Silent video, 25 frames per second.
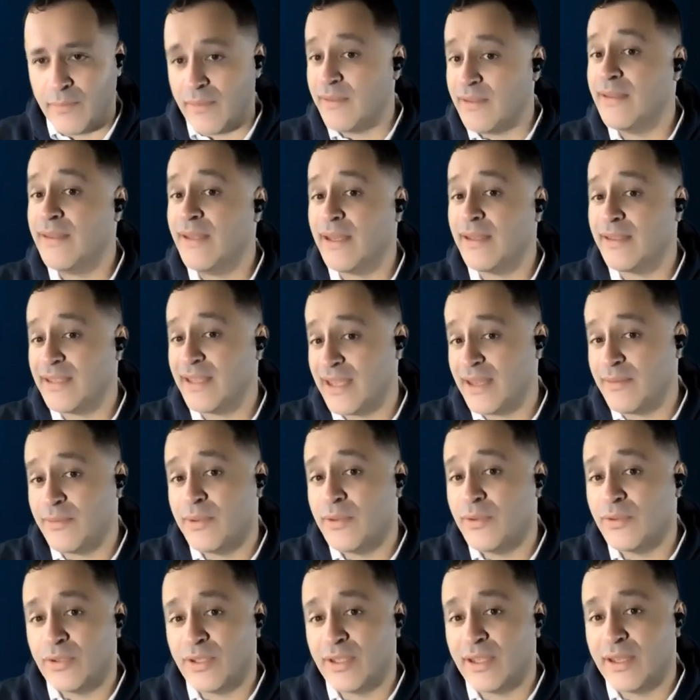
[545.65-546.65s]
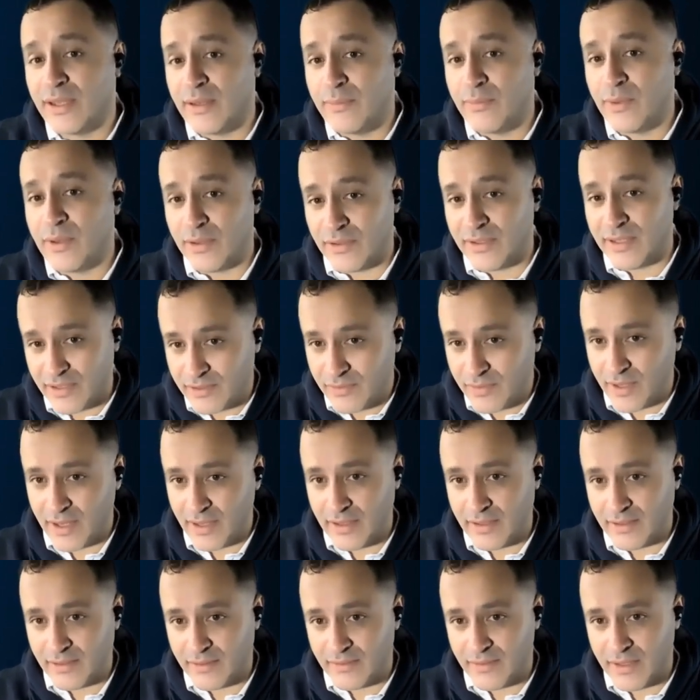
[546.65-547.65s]
There's an evolutionary process, right?
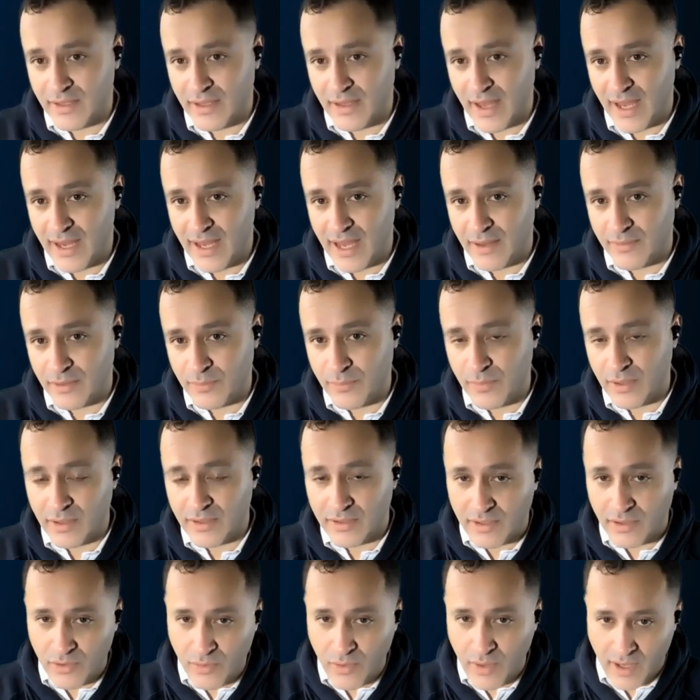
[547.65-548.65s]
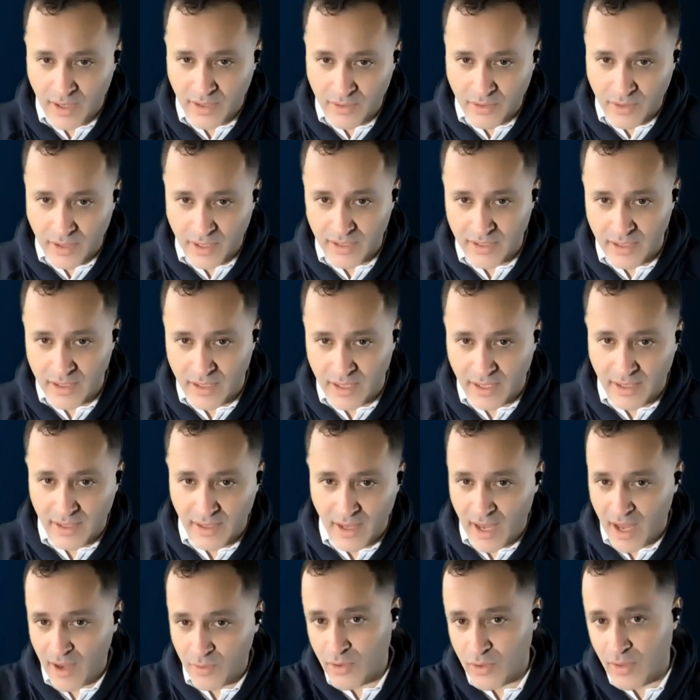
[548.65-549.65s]
I have a person who entered as a lead.
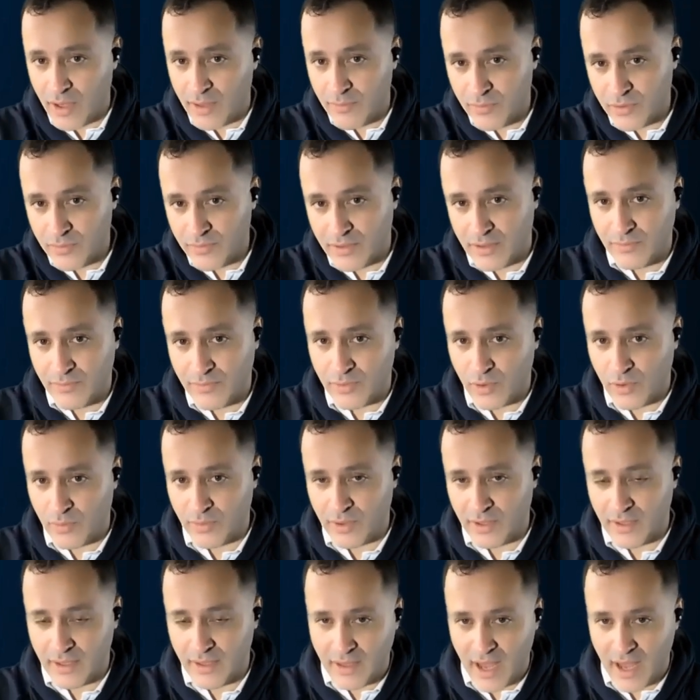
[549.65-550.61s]
How do I move them forward?